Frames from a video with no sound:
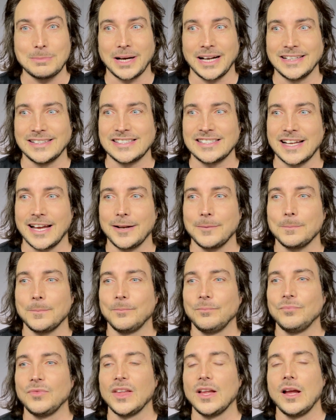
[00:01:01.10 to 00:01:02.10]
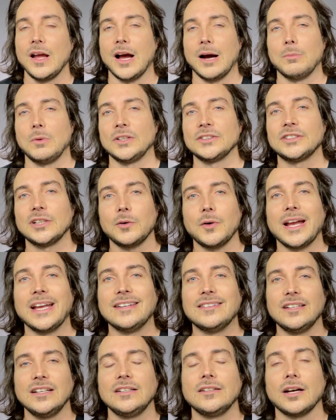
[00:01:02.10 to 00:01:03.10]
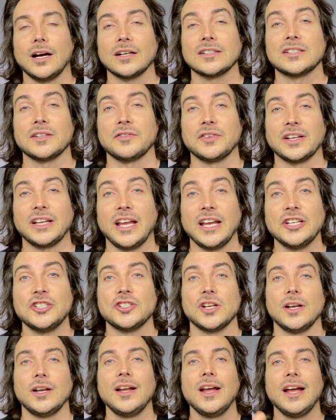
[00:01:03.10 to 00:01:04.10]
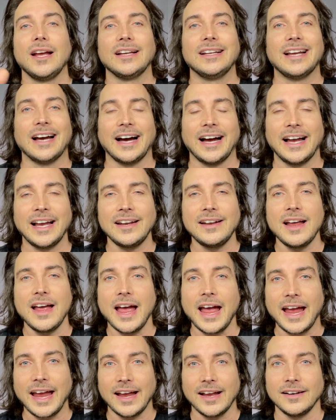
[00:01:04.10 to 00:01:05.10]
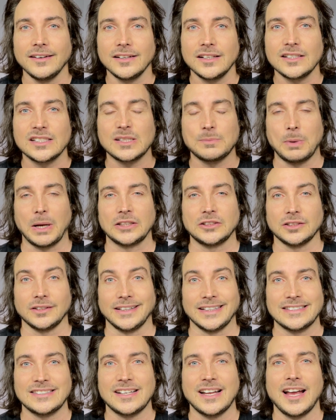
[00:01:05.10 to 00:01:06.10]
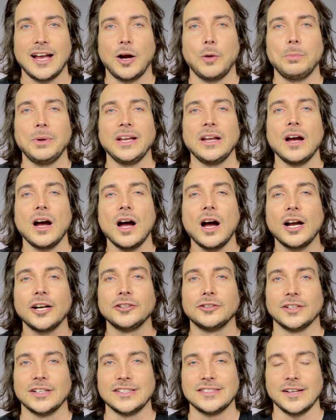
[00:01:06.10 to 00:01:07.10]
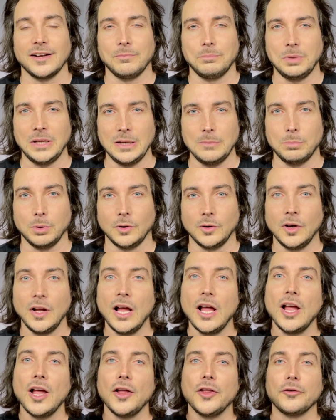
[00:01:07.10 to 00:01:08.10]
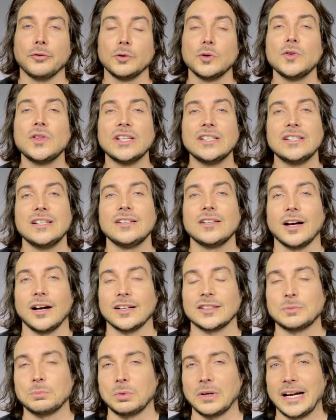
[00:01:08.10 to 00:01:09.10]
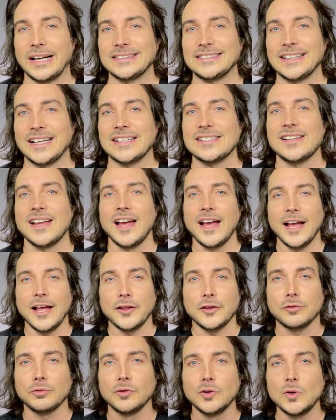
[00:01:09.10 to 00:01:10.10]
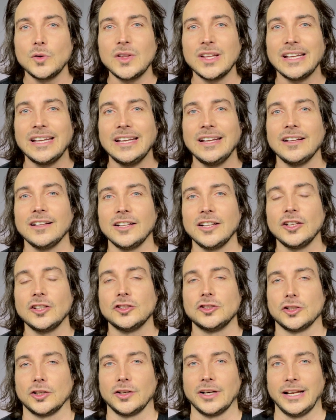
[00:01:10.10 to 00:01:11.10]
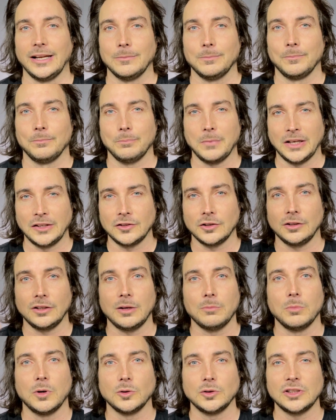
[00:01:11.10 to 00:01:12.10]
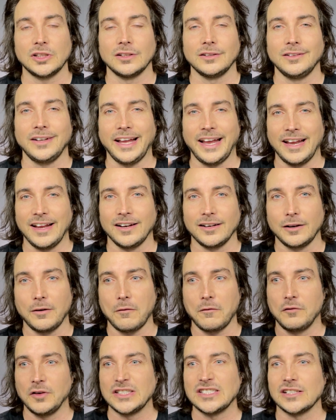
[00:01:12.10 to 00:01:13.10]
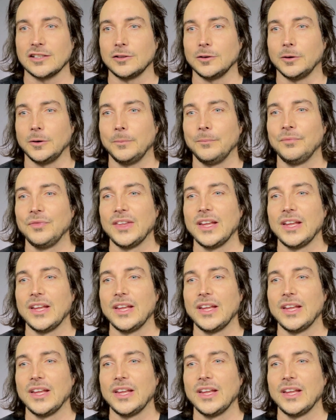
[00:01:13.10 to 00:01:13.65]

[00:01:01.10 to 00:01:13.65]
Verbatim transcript: mindset. I'm also a detoxification guide and specialist, helping hundreds of people through the detox process, through the healing journey, mental, emotional, and physical.